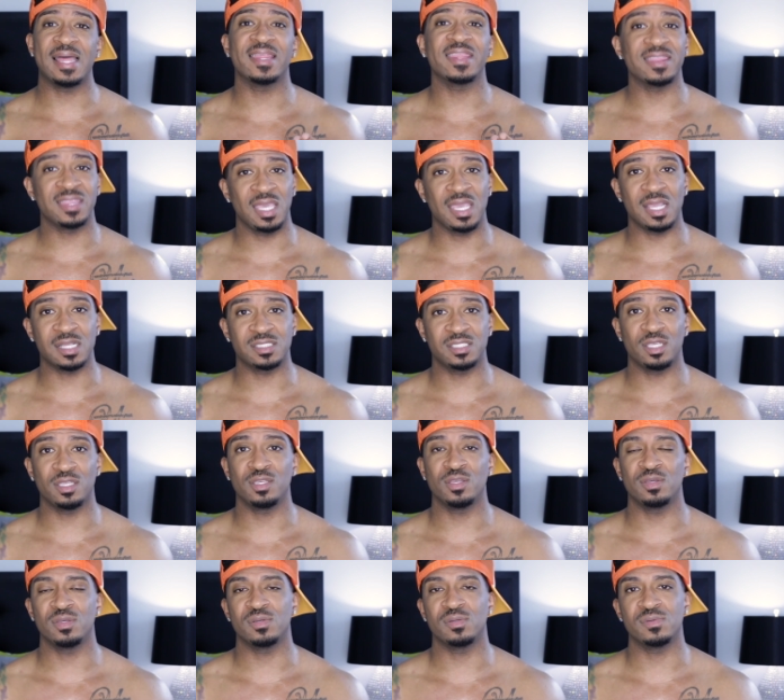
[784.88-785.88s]
not think to
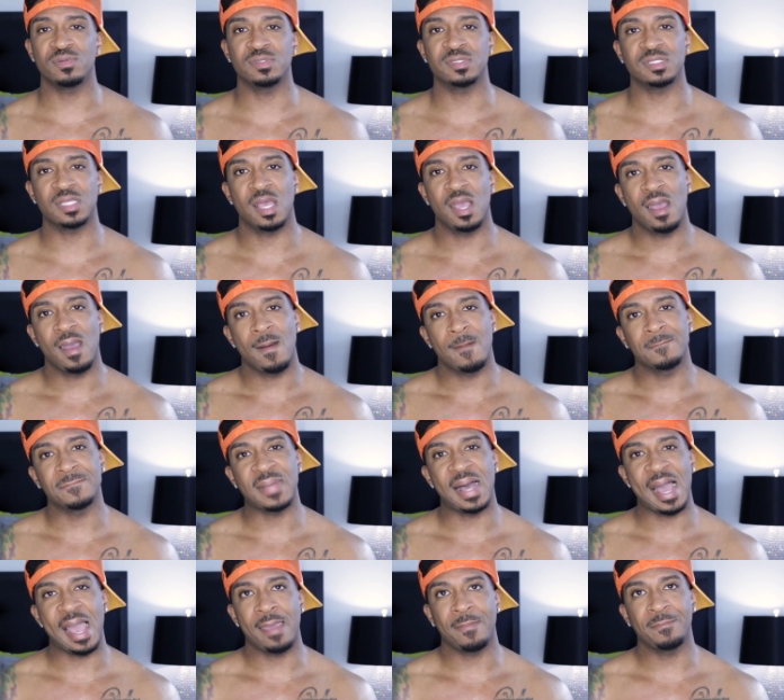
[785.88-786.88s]
use
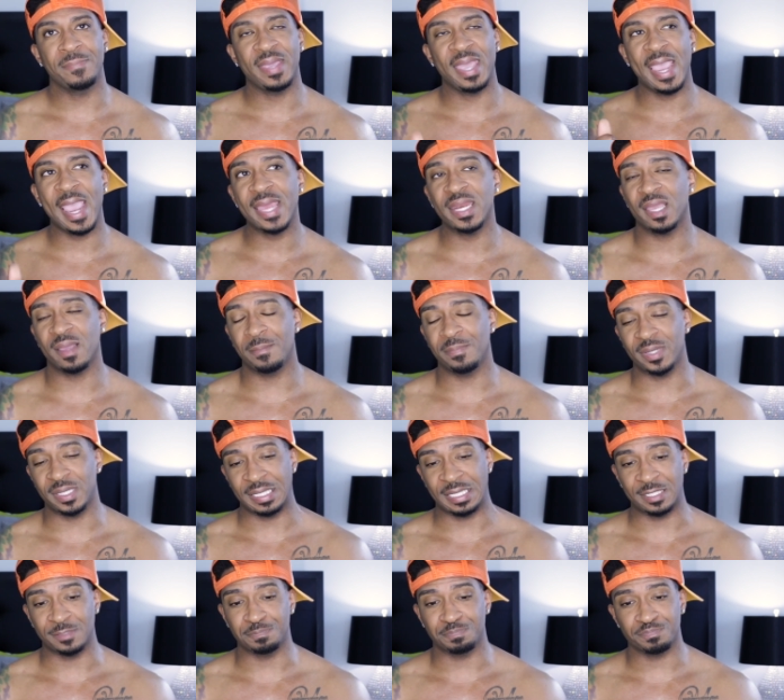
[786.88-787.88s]
my panic
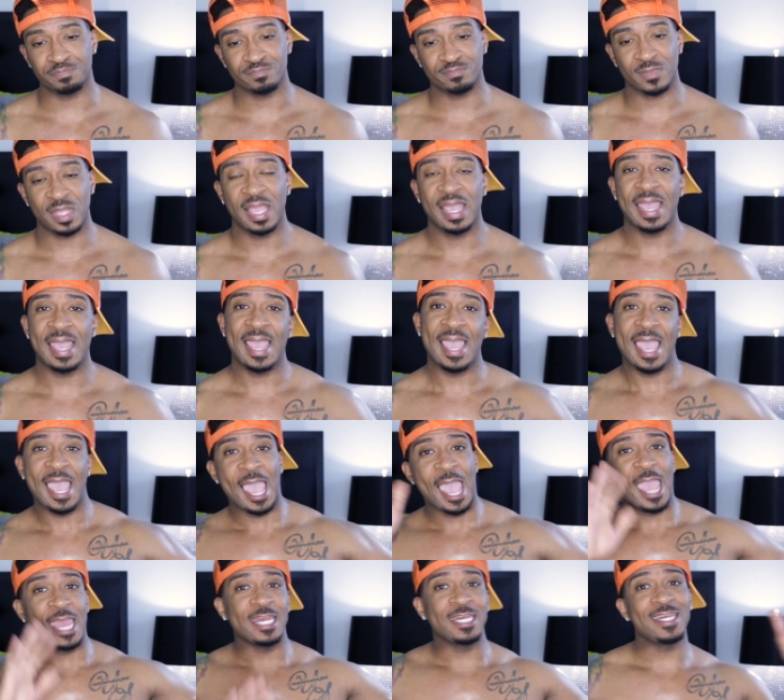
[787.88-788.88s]
button.
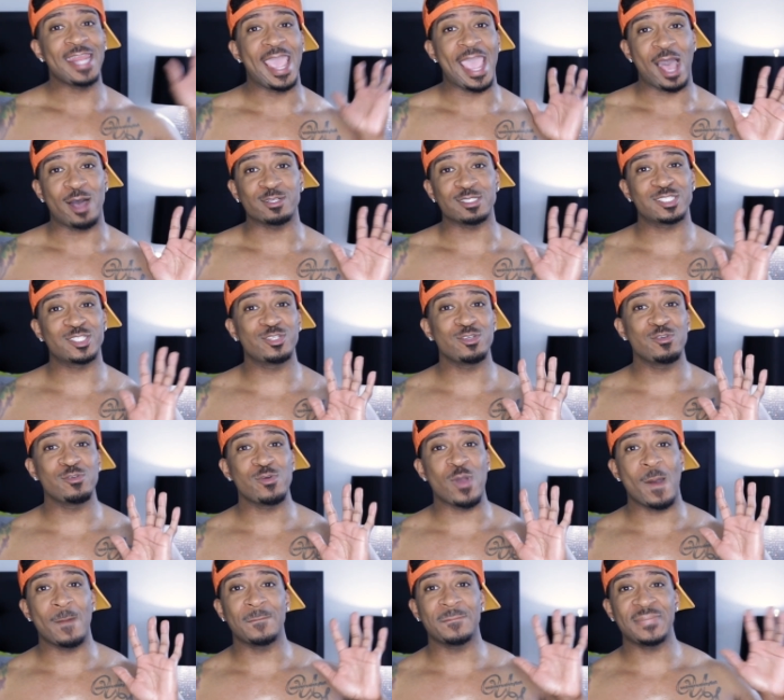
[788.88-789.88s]
Now,
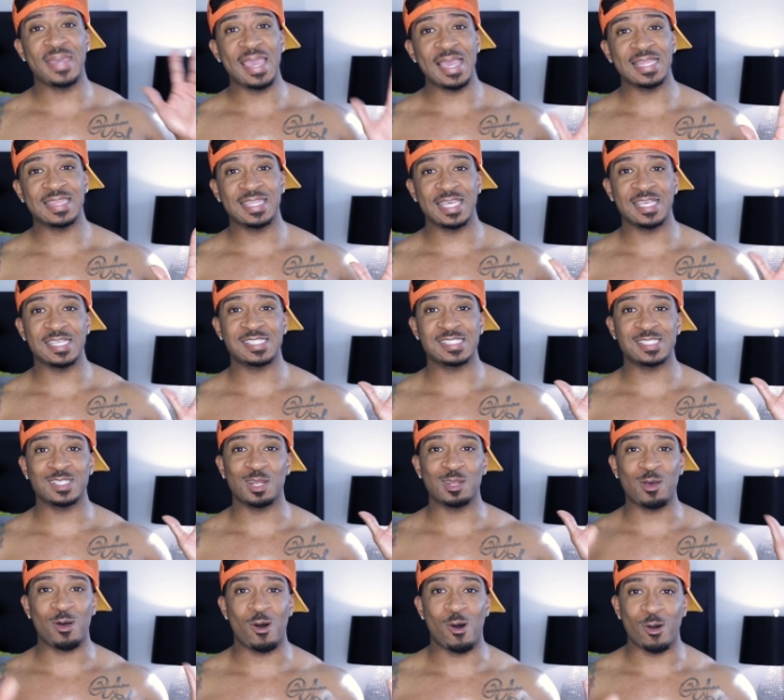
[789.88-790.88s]
to make this
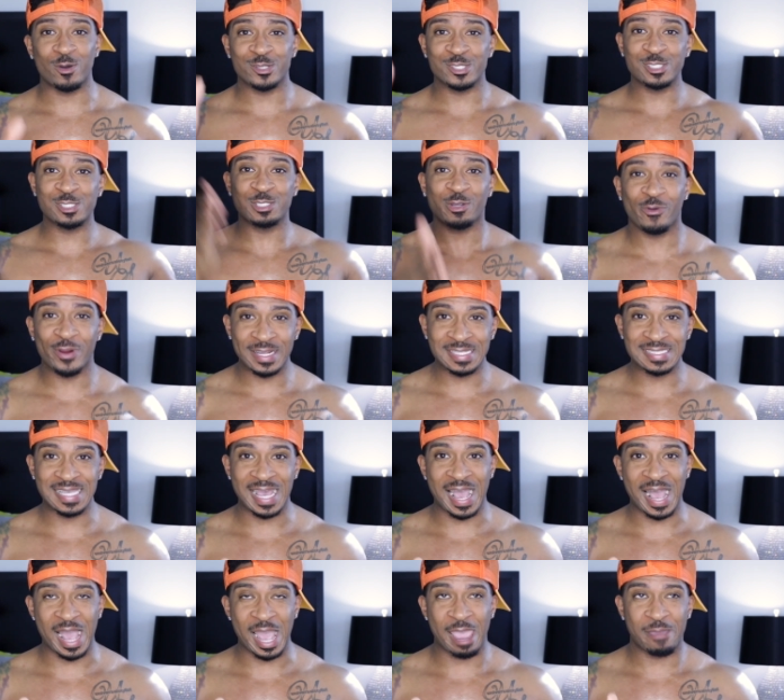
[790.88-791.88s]
long story
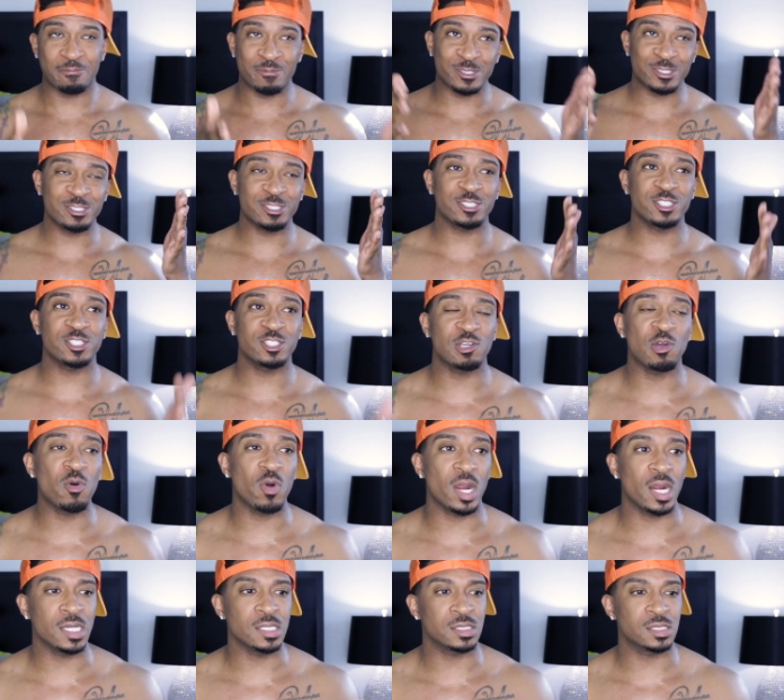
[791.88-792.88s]
time
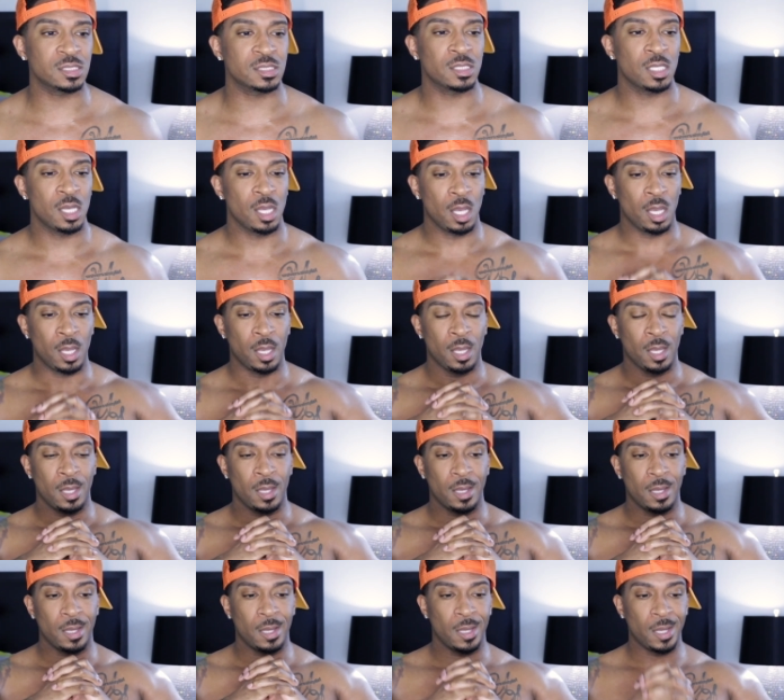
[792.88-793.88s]
short,
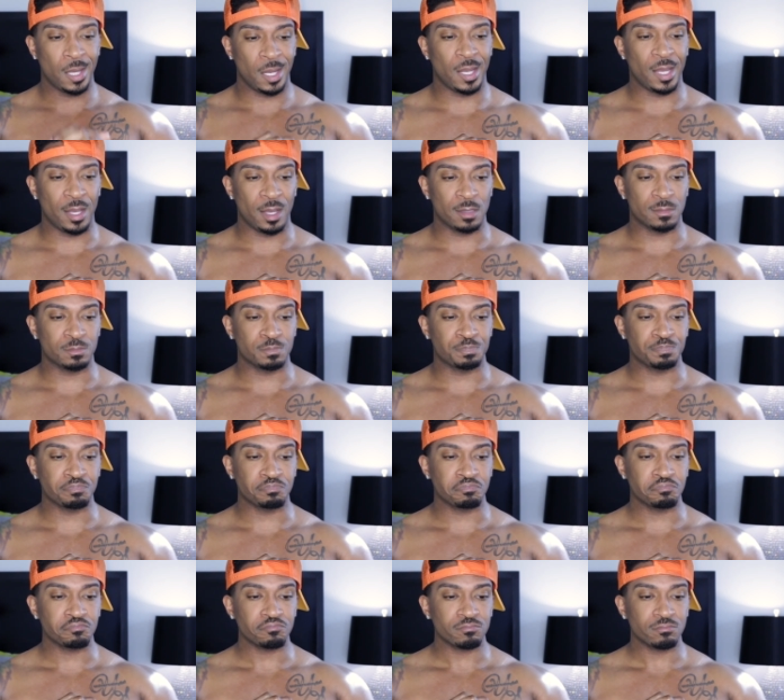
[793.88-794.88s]

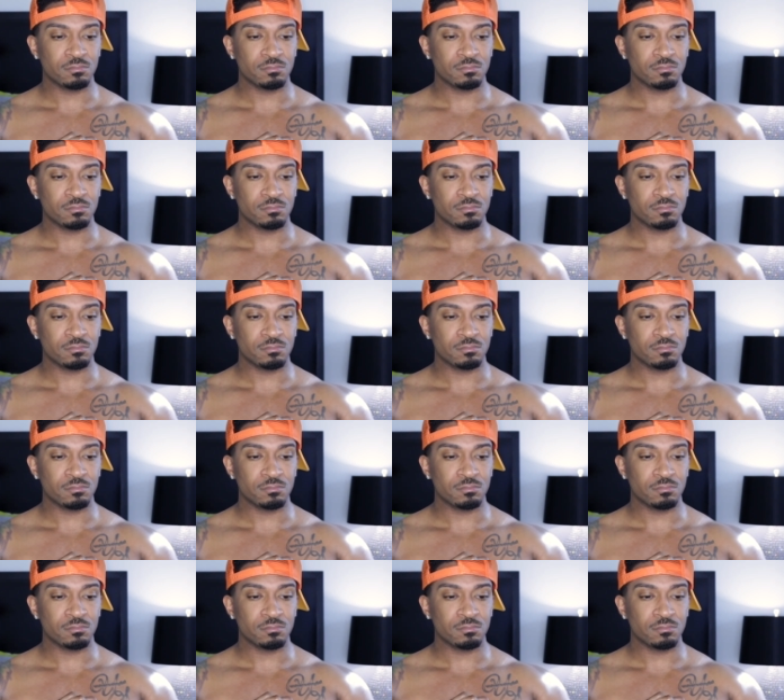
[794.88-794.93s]
um,